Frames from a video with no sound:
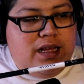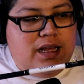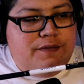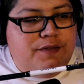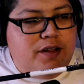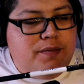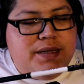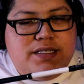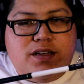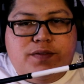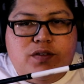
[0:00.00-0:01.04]
I found
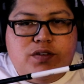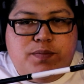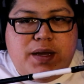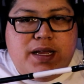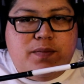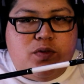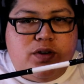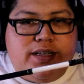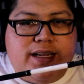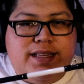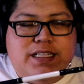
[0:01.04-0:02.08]
myself I was buying more
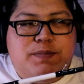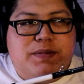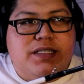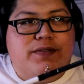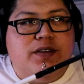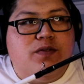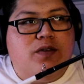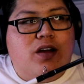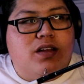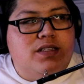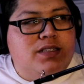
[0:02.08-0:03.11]
technique specific
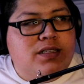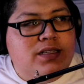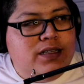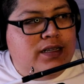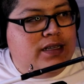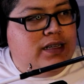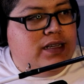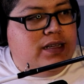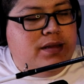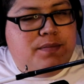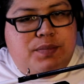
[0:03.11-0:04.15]
rods,
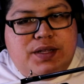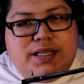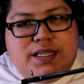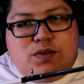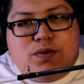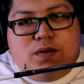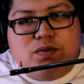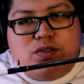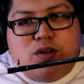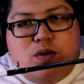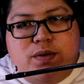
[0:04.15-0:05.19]
but this rod
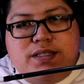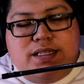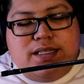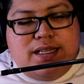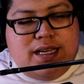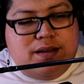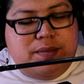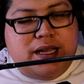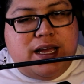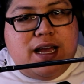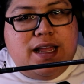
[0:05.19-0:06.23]
was always in the deck of
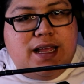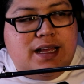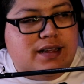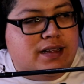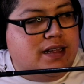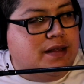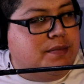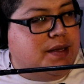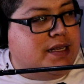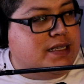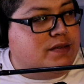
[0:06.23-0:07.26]
my kayak
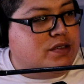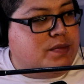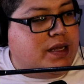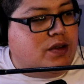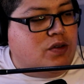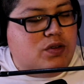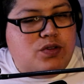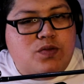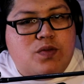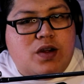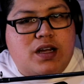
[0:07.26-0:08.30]
because it was my
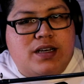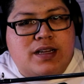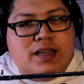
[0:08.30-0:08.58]
go-to rod.